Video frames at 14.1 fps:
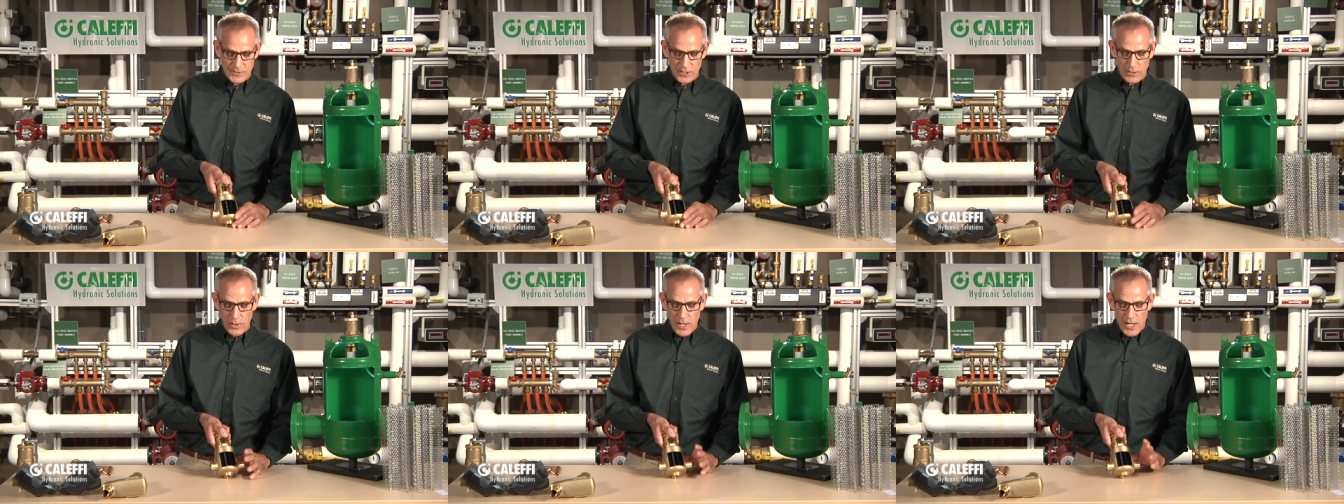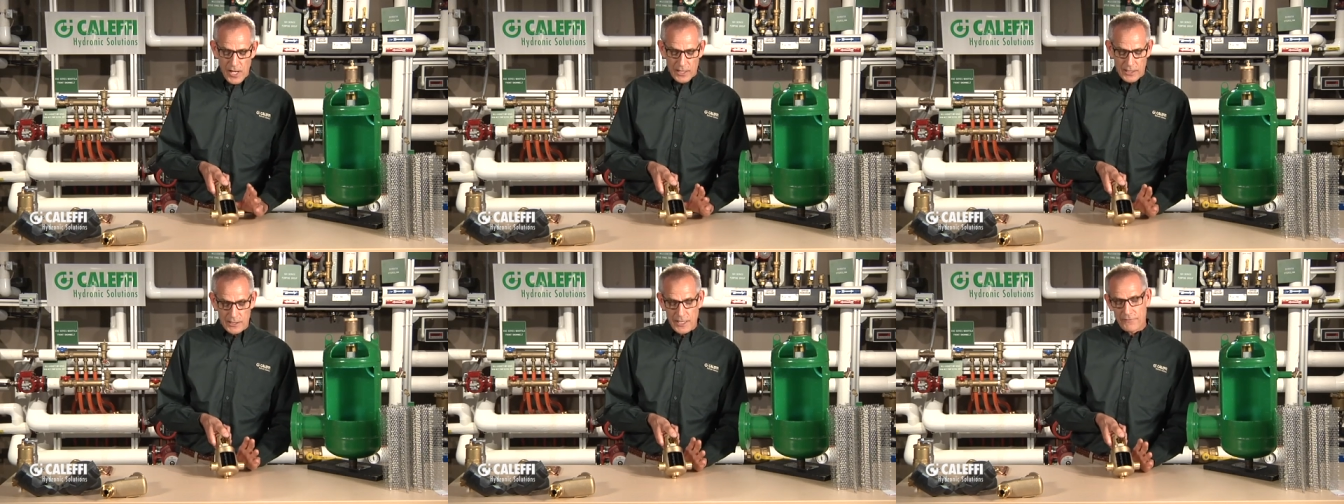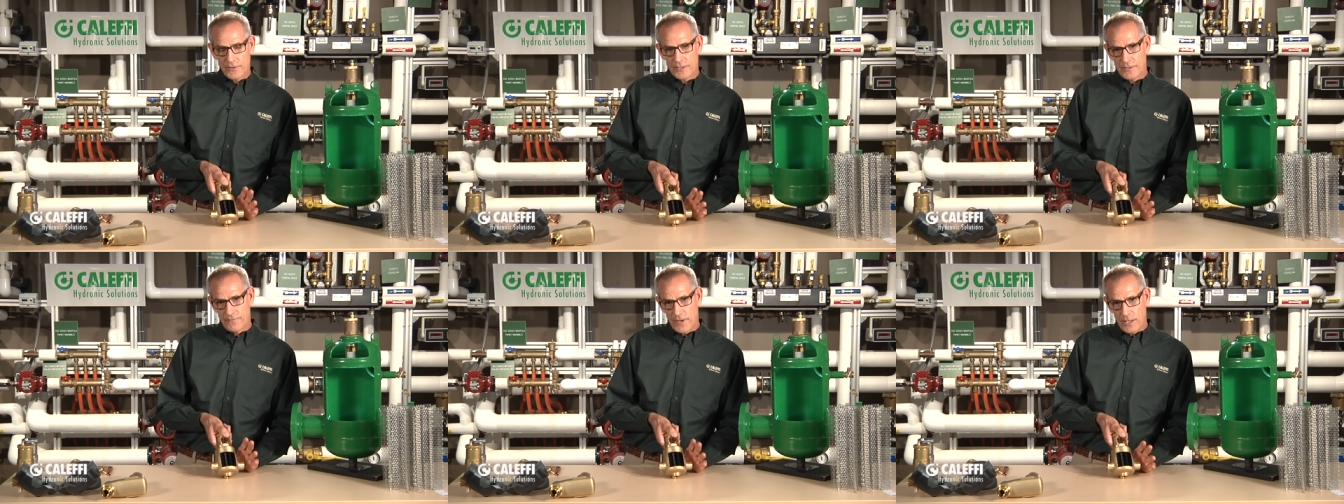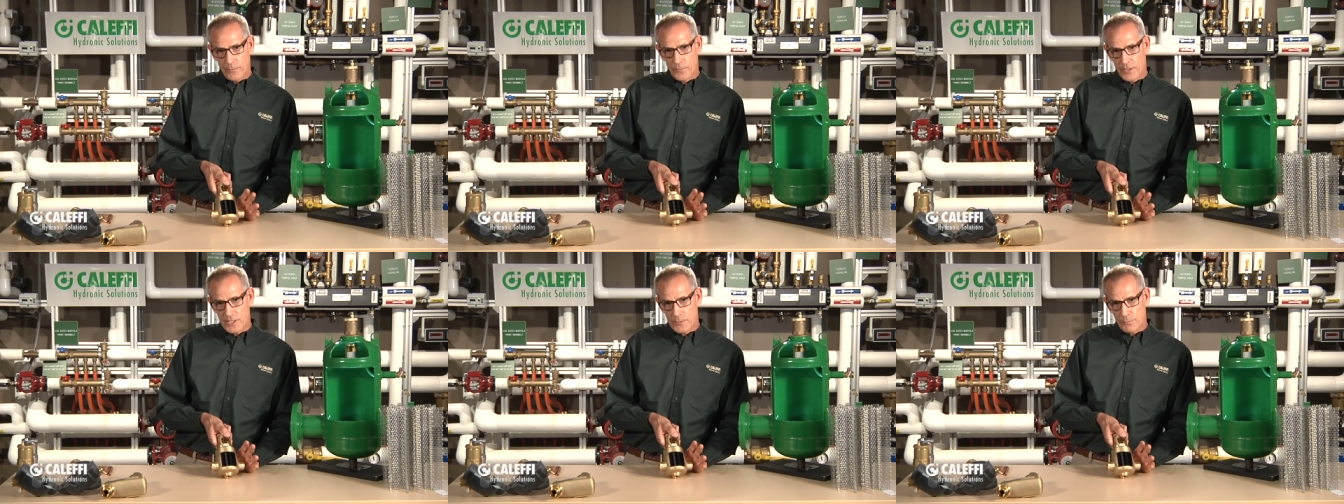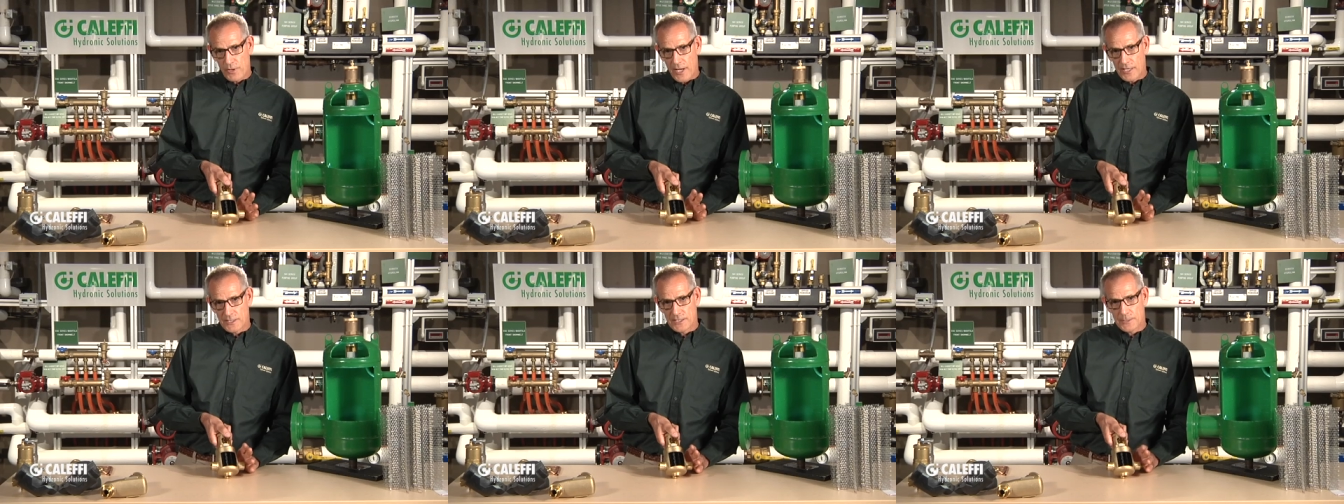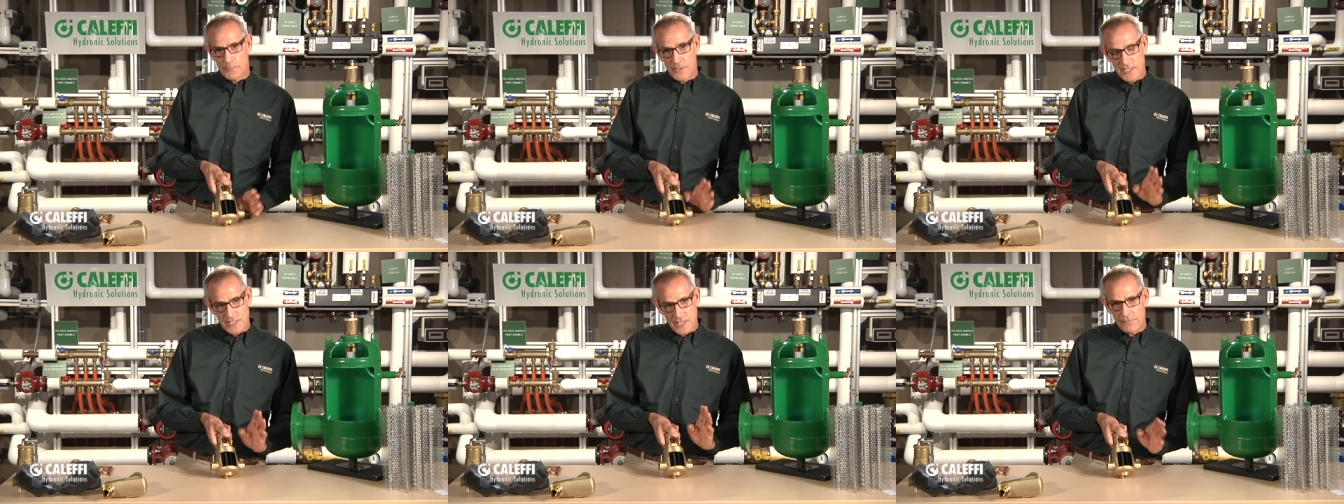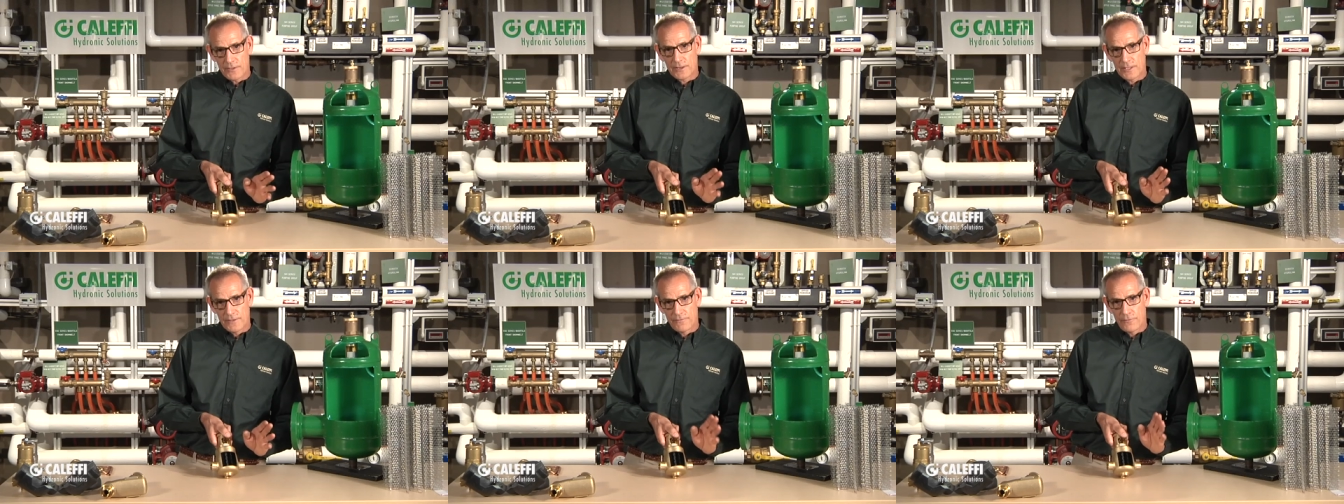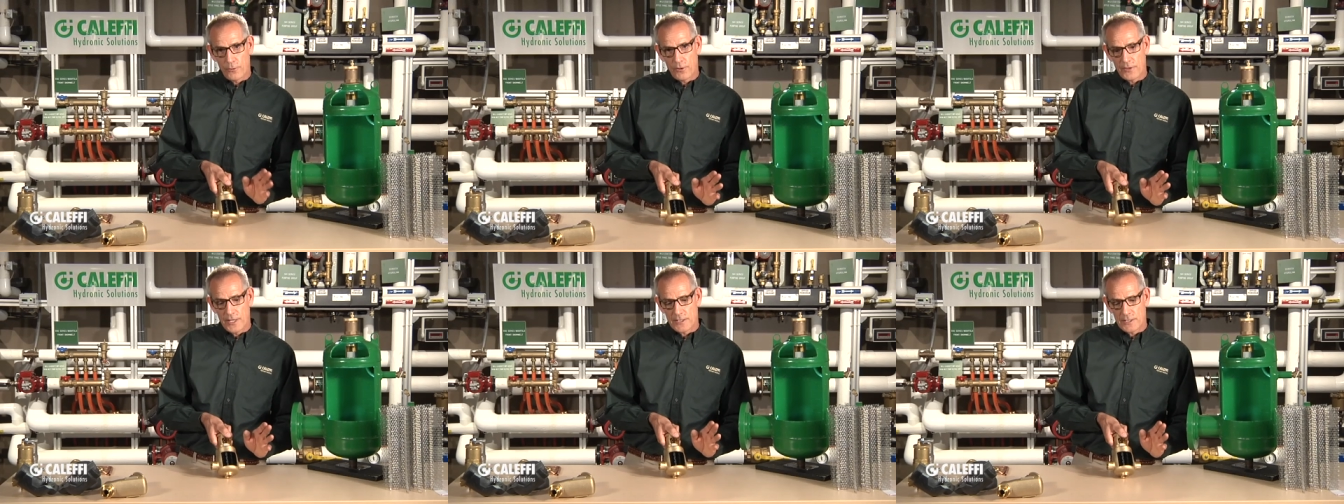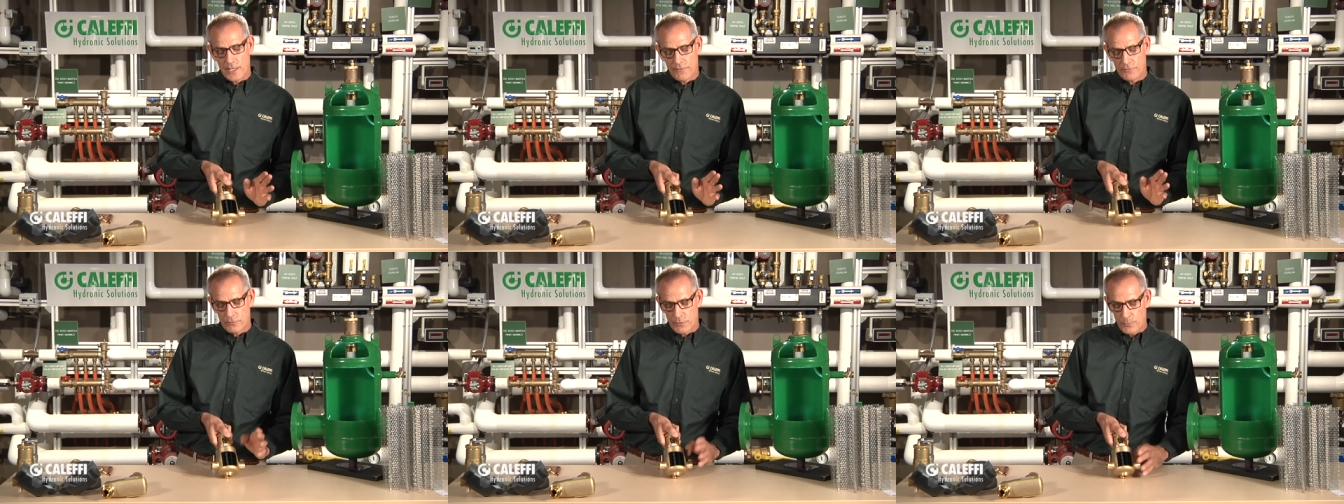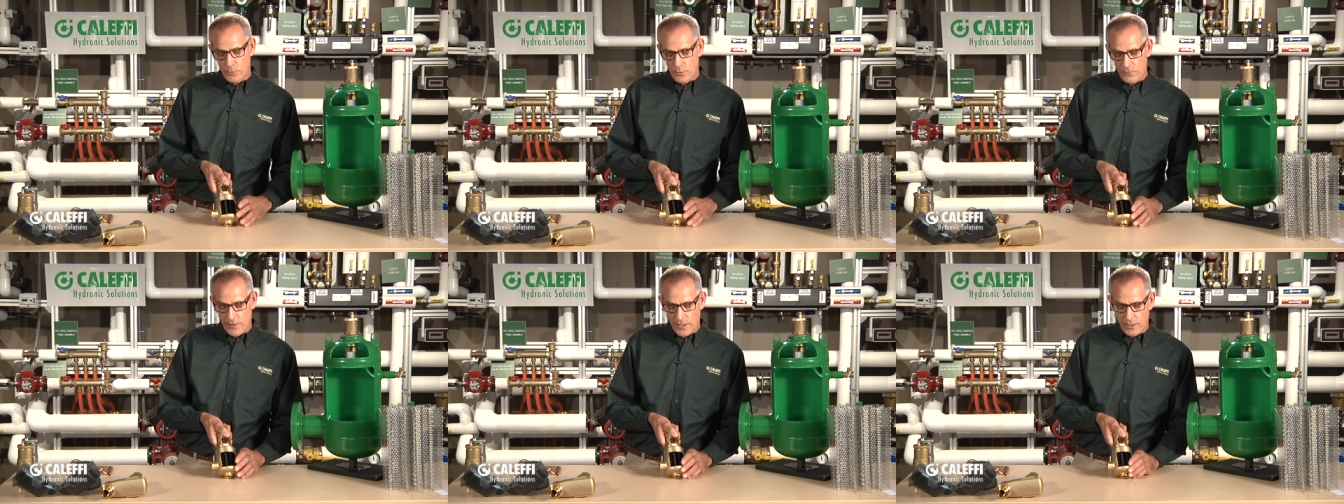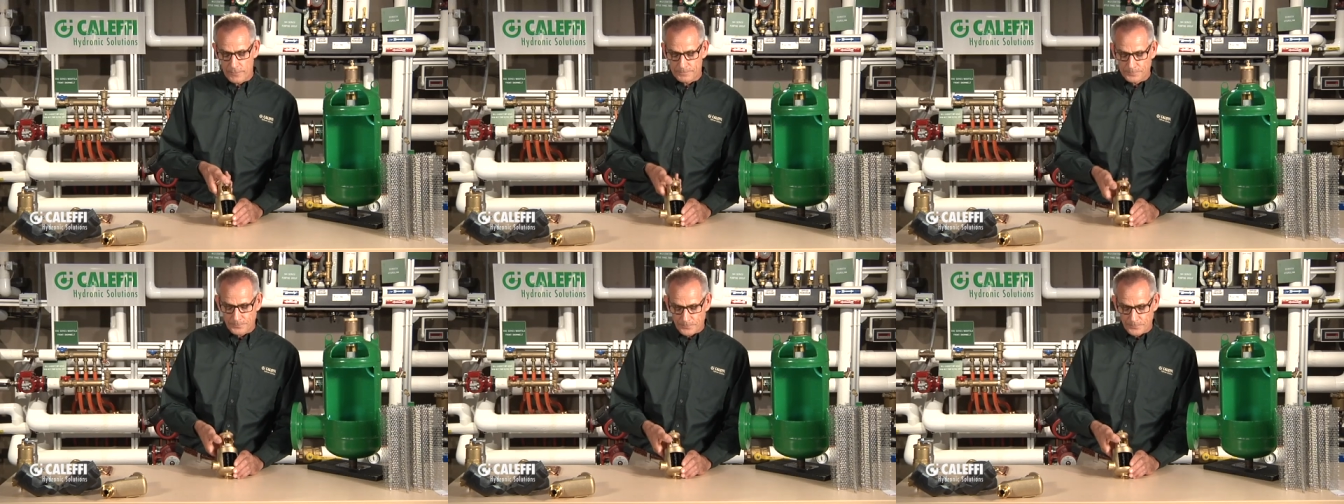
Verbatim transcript: So Caleffi developed these products specifically for that tough to remove air.